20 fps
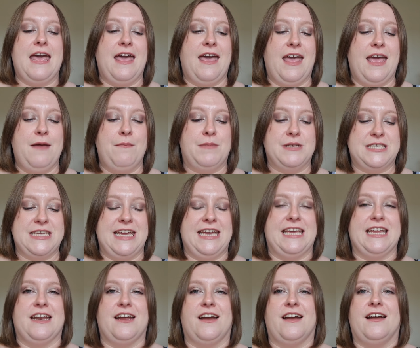In
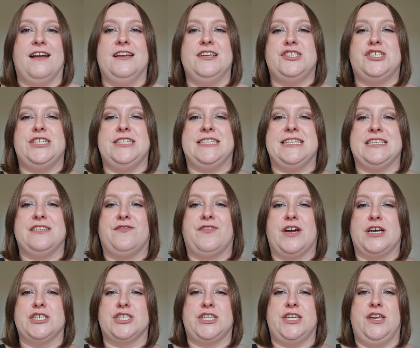particular, she did a
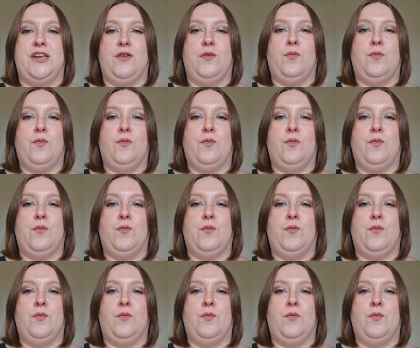version